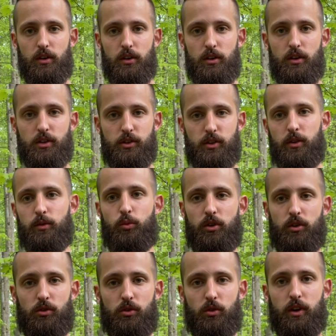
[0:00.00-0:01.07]
disturbed when you
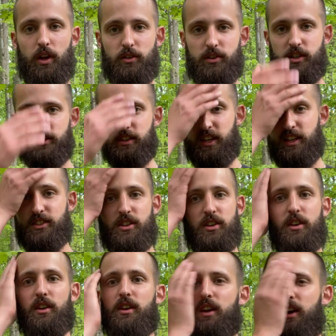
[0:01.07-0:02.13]
go downstairs, like it's going
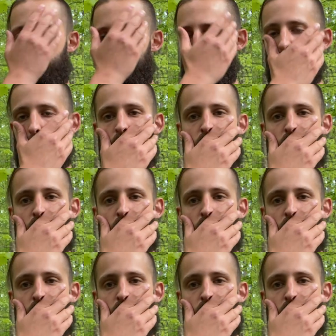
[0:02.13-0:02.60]
to kind of